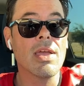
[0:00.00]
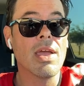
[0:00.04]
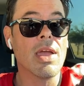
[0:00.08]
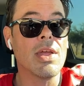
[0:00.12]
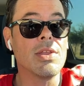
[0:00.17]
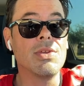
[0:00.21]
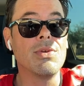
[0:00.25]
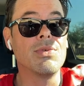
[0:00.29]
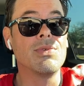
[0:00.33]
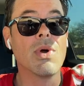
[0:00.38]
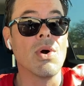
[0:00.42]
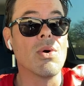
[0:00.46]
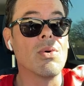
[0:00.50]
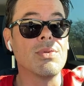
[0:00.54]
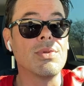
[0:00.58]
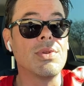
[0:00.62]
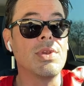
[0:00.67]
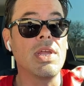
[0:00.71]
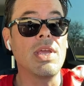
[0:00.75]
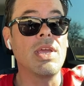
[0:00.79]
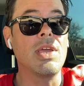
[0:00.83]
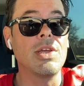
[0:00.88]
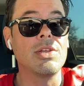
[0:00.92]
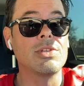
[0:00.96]
And you don't
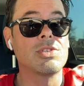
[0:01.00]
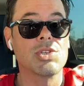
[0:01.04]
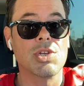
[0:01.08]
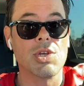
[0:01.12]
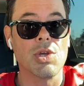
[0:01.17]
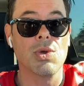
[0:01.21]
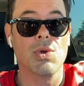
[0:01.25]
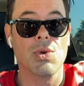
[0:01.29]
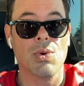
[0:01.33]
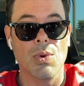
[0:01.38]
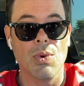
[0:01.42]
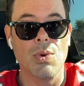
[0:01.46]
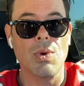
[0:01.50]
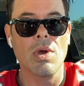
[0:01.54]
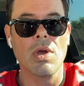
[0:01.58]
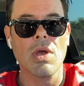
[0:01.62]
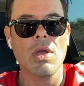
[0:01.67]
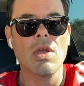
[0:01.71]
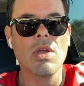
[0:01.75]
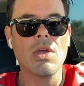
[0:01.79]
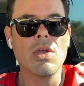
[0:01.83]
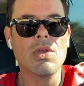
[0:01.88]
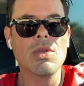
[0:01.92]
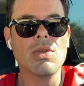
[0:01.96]
need to,
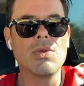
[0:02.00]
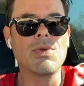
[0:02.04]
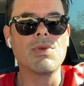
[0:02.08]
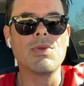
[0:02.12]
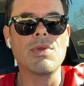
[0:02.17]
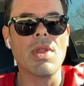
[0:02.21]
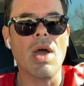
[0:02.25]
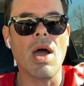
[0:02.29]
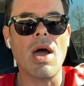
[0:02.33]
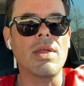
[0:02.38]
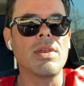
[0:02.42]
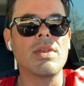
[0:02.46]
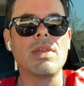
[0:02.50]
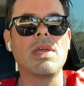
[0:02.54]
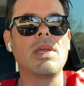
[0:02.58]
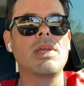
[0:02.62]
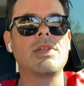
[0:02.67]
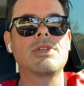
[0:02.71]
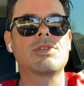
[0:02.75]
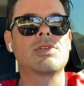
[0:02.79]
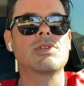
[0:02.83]
you do not need